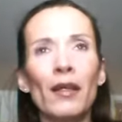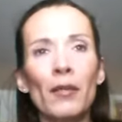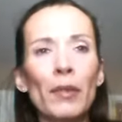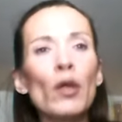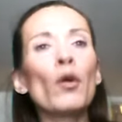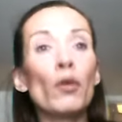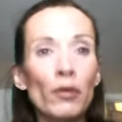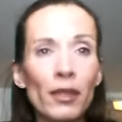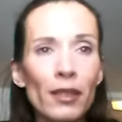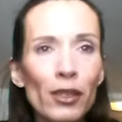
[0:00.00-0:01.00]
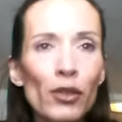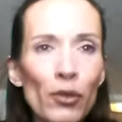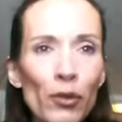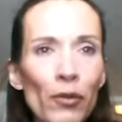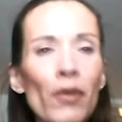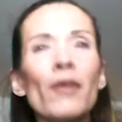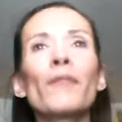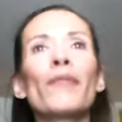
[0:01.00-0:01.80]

Behold, it is truth.